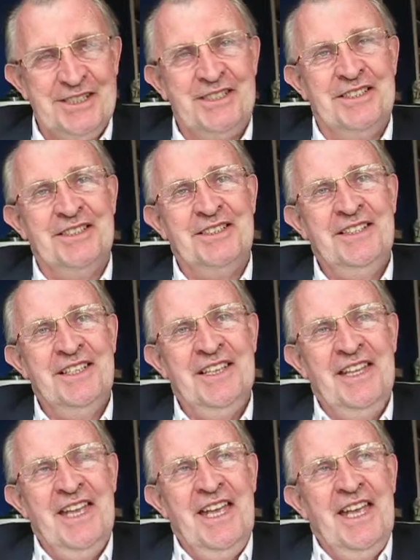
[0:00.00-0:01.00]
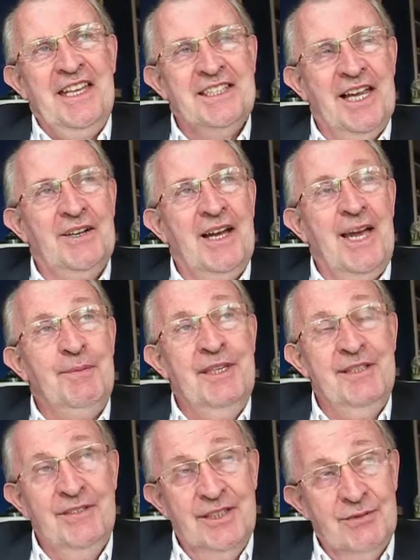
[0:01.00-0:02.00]
it here. Now, I'm
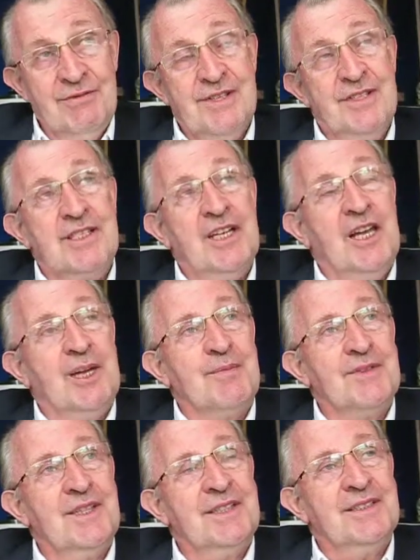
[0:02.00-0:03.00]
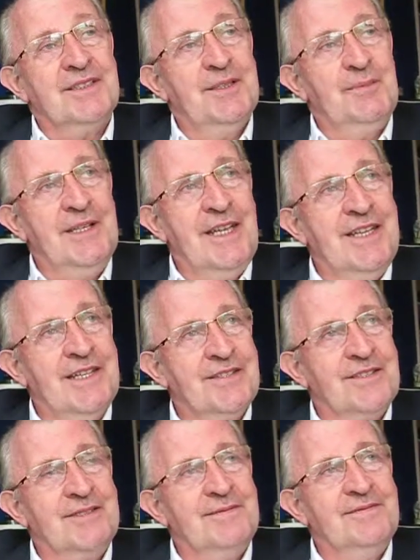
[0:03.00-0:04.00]
hearing in recent times that the
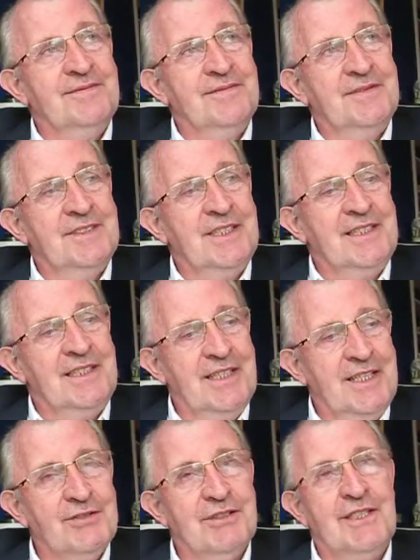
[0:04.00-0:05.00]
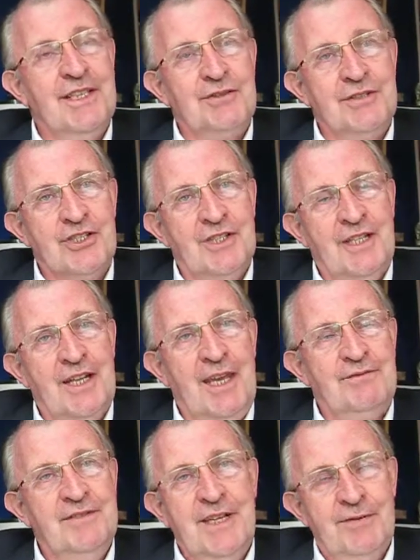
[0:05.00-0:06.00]
planes are getting later and later in China.
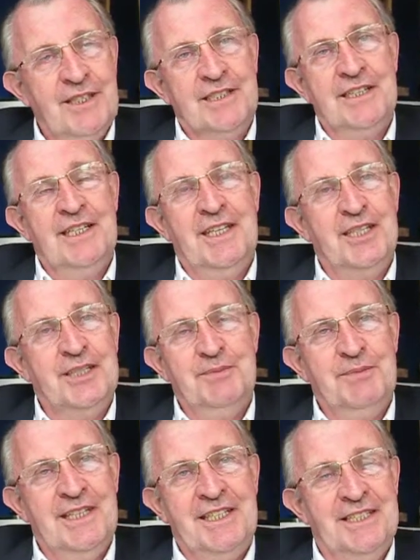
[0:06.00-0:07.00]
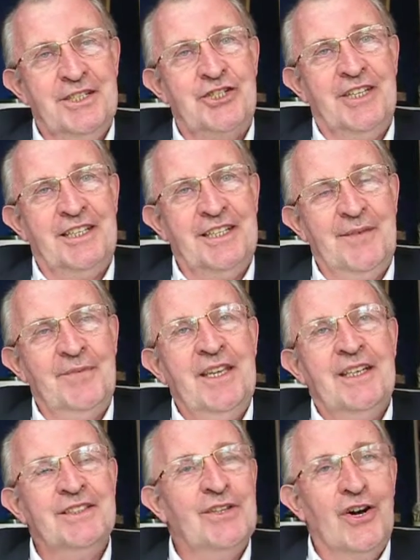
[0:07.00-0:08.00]
I've never had a late plane in China,
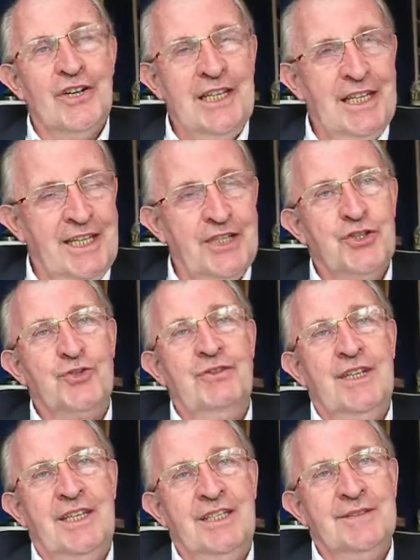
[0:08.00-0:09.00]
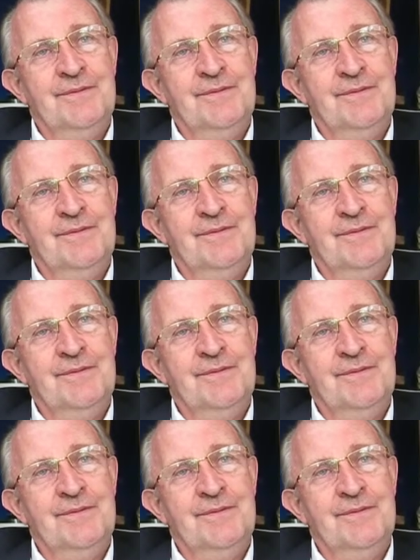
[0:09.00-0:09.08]
nor a late train,